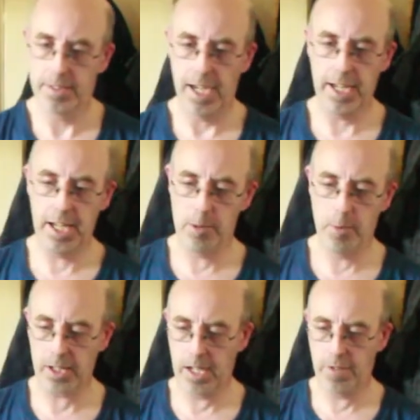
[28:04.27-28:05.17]
And then you
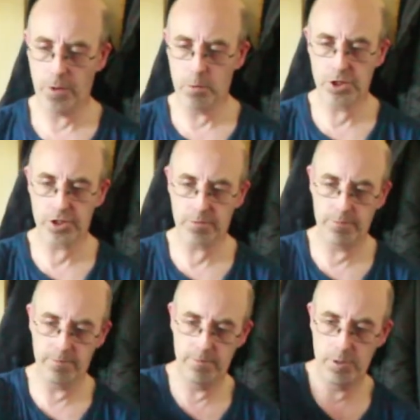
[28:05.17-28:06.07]
might get a
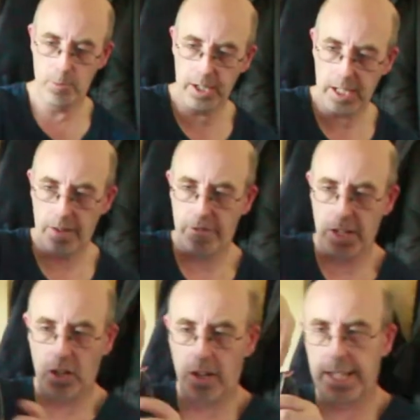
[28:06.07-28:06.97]

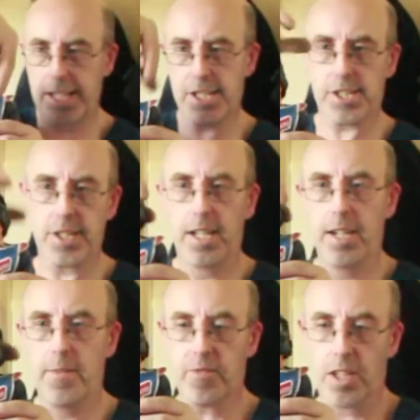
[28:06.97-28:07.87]
figure like this
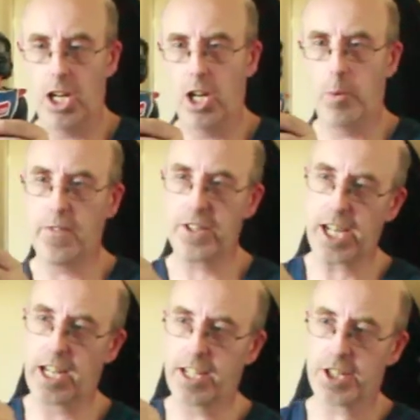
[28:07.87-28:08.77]
with his
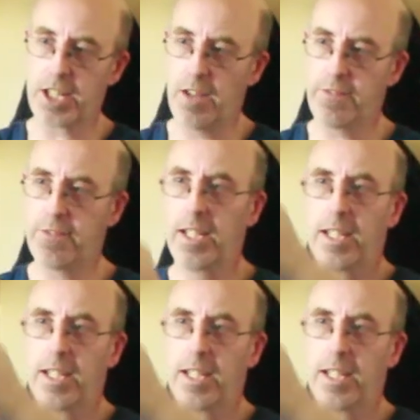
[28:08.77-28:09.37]
gun and stuff.